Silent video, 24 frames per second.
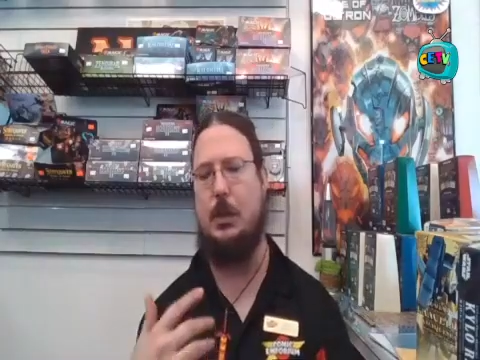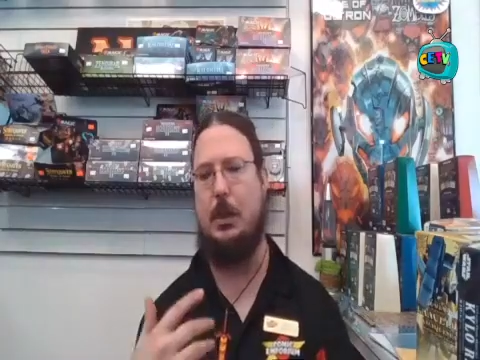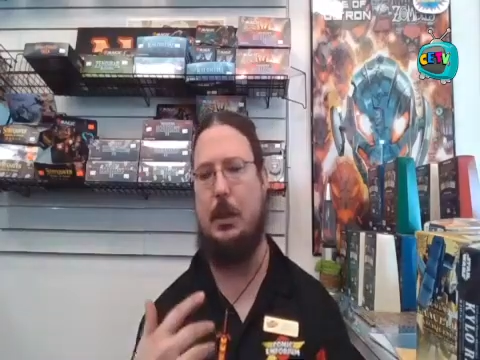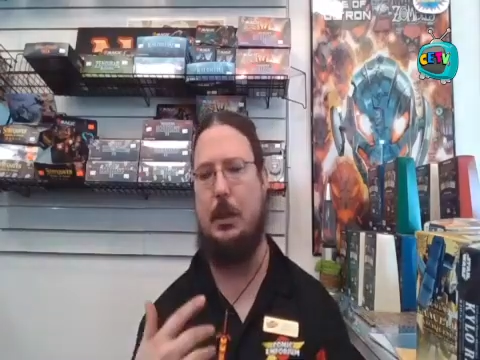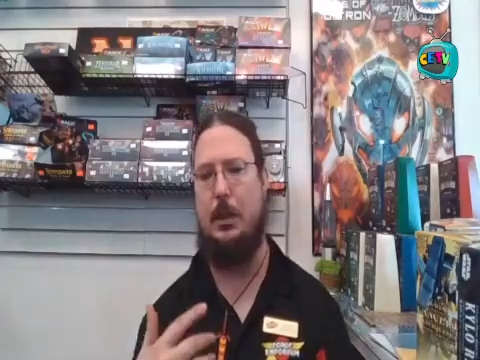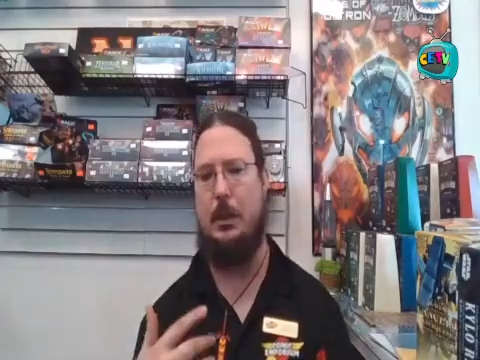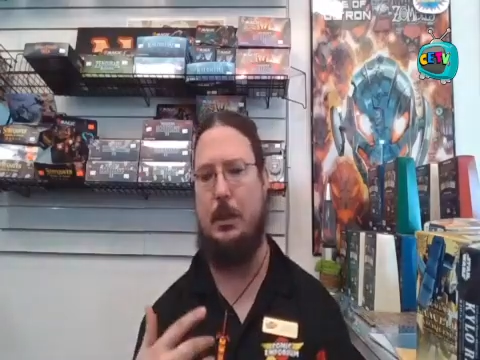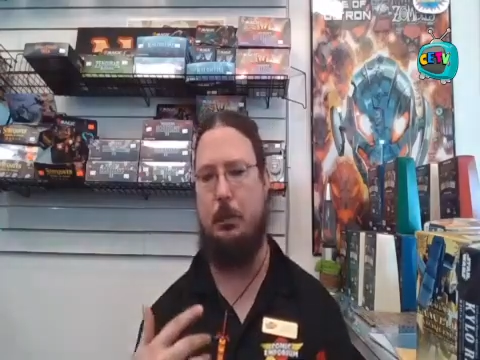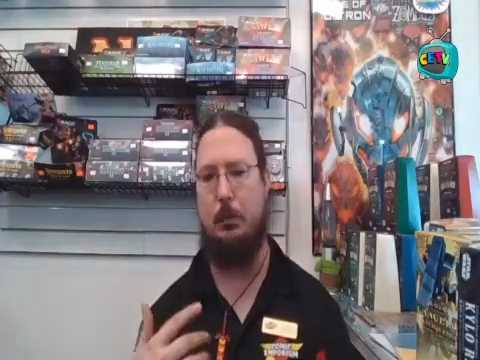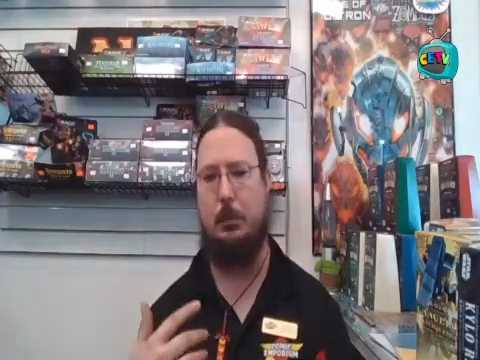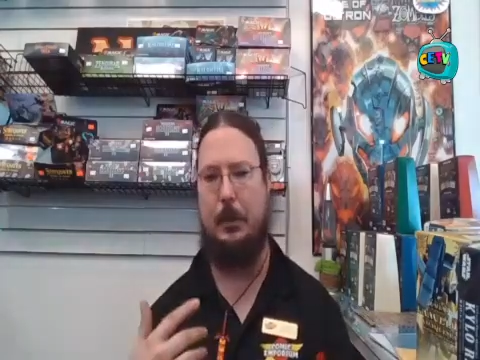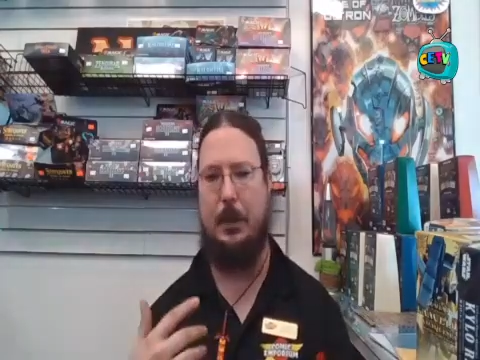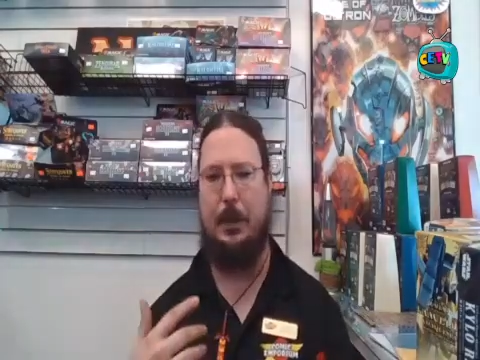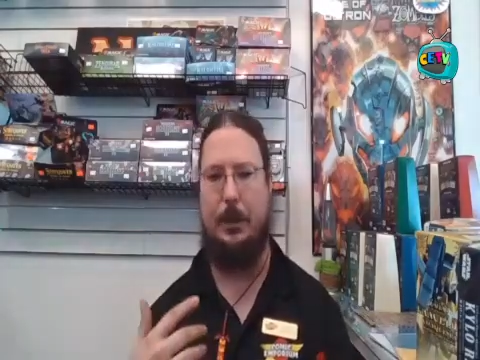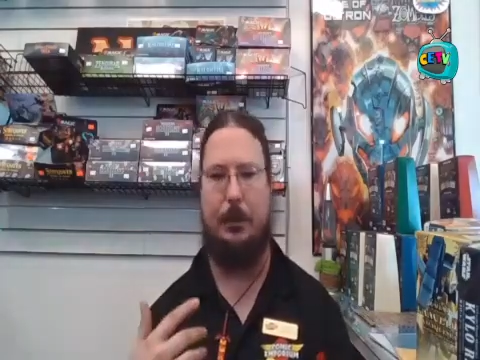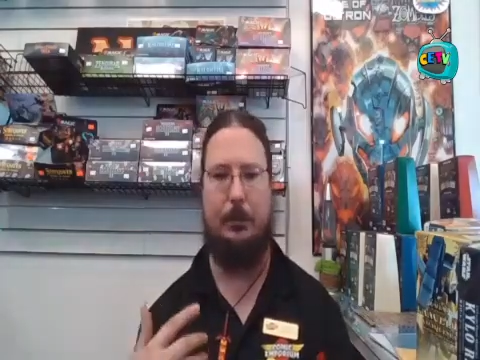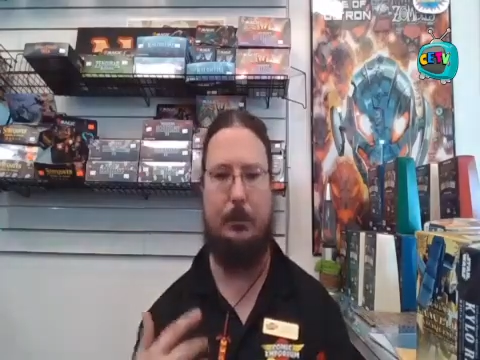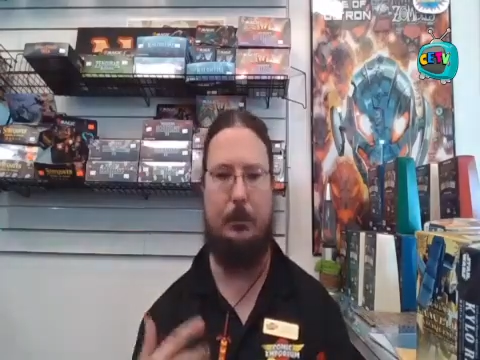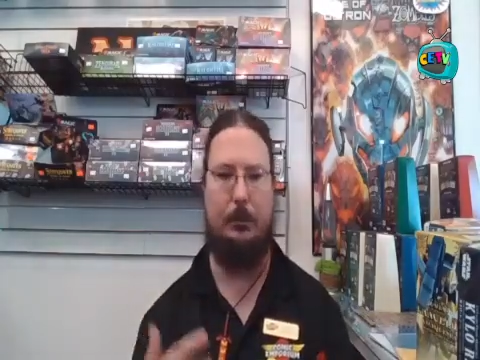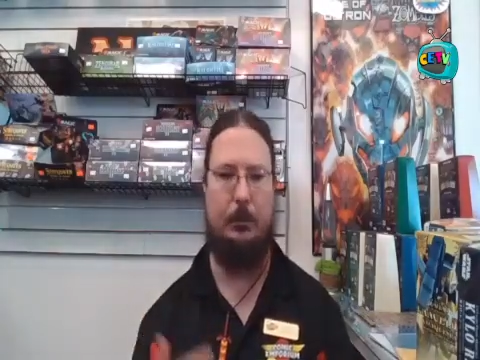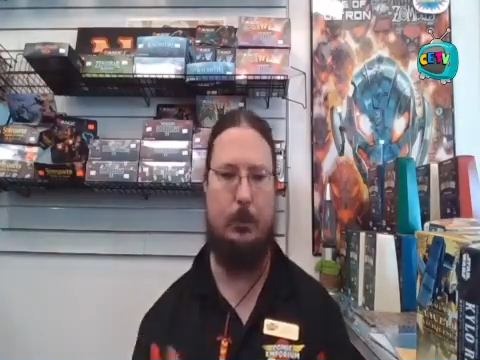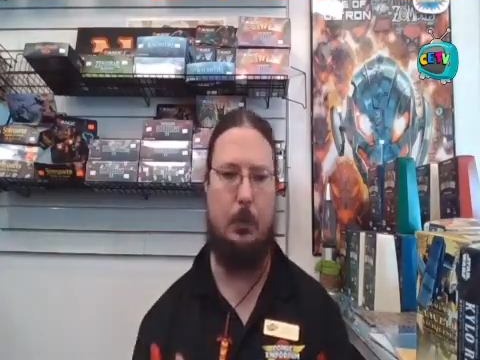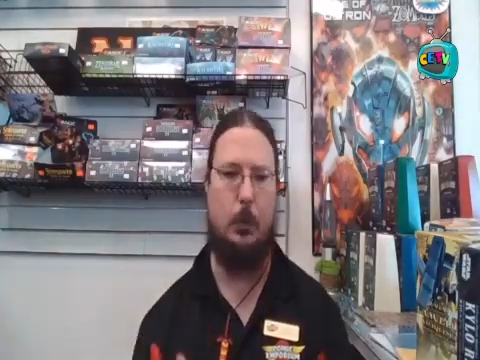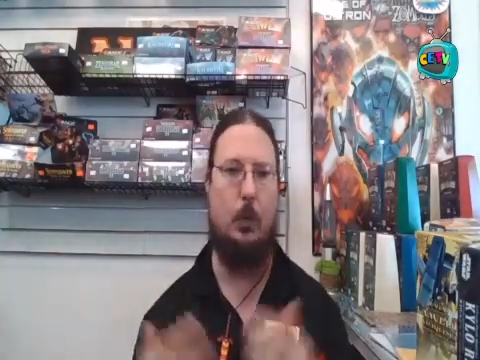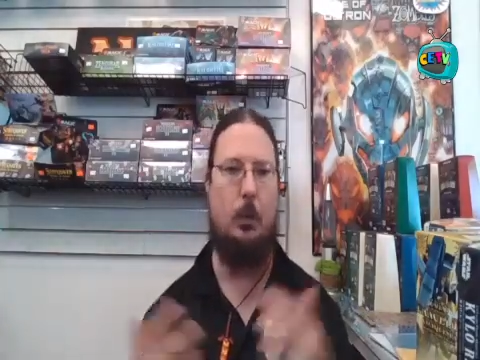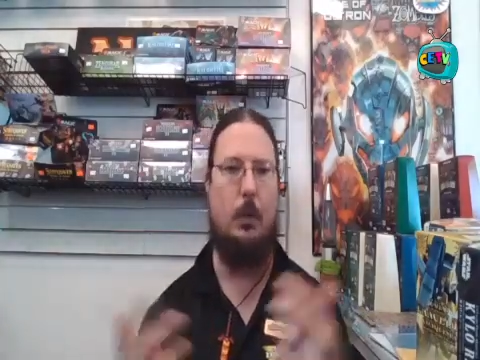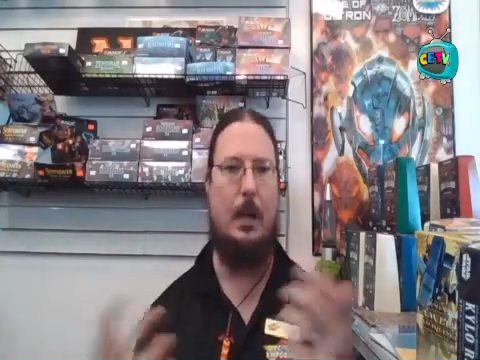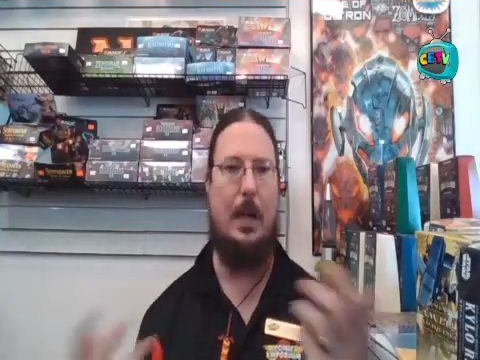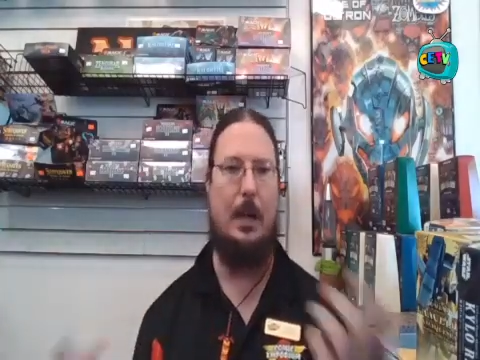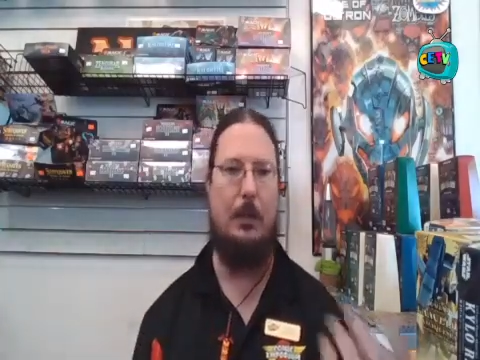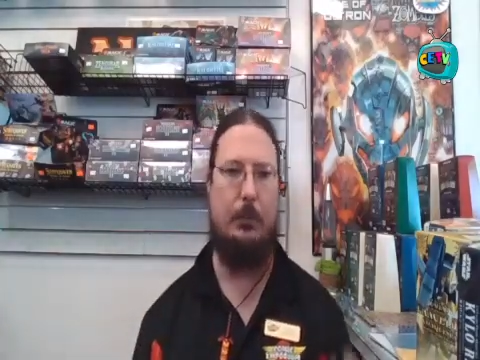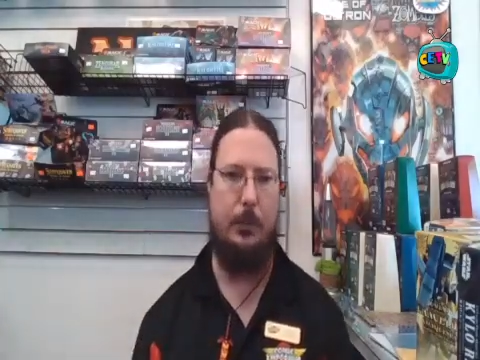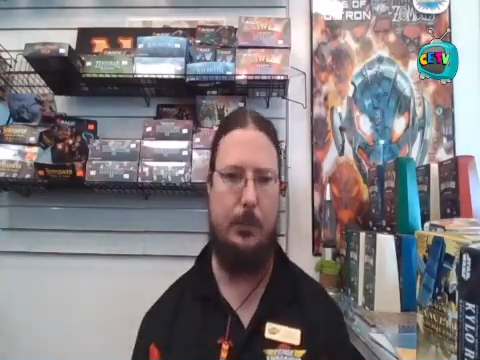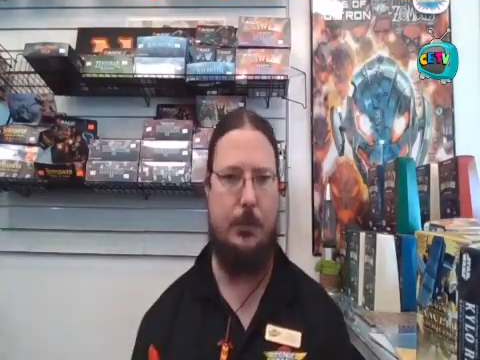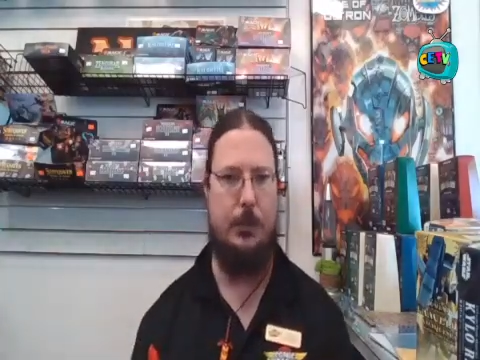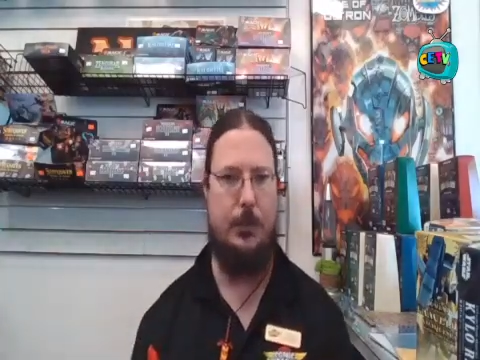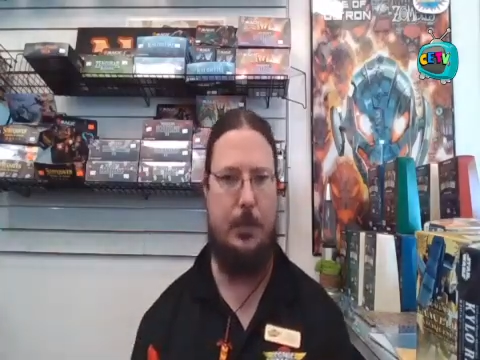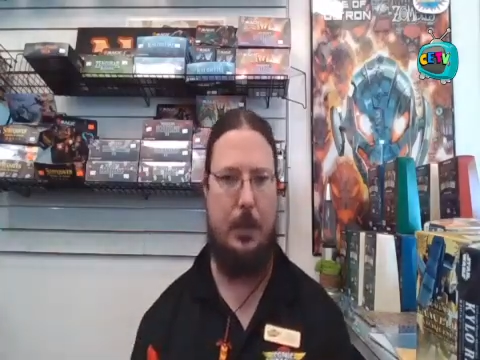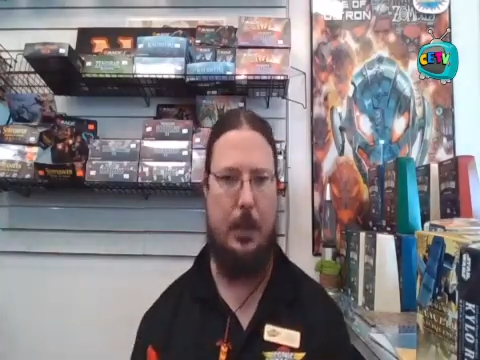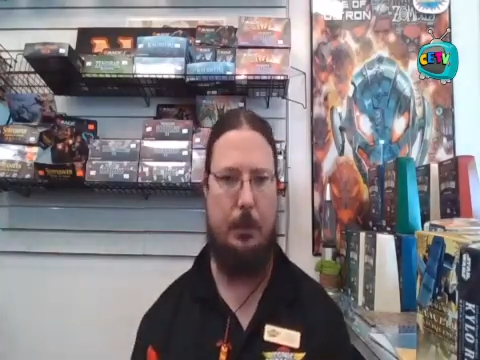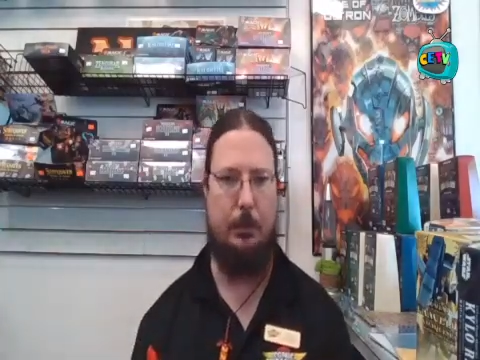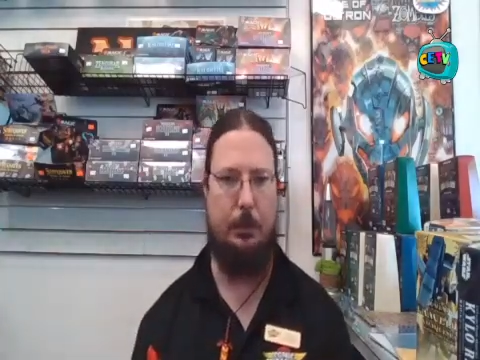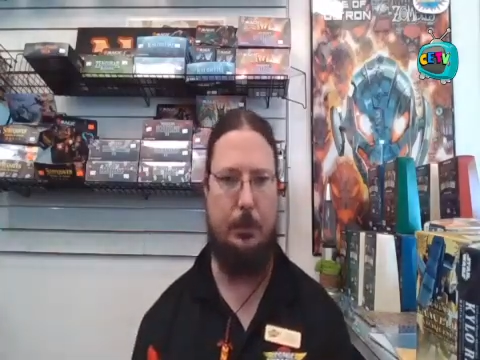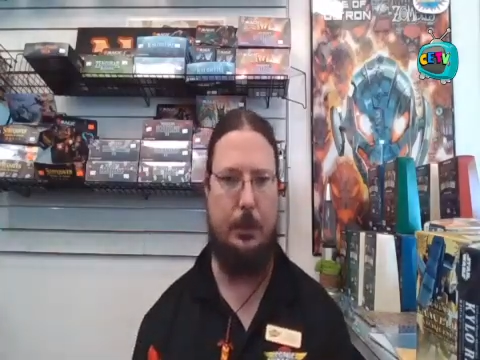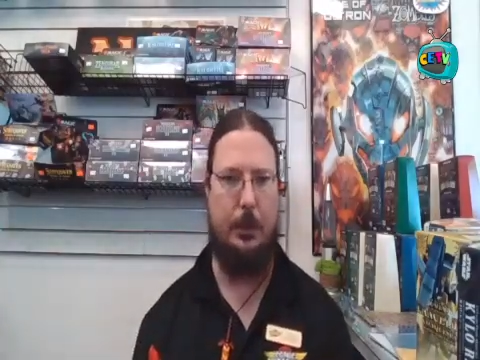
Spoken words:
like new arrival stuff.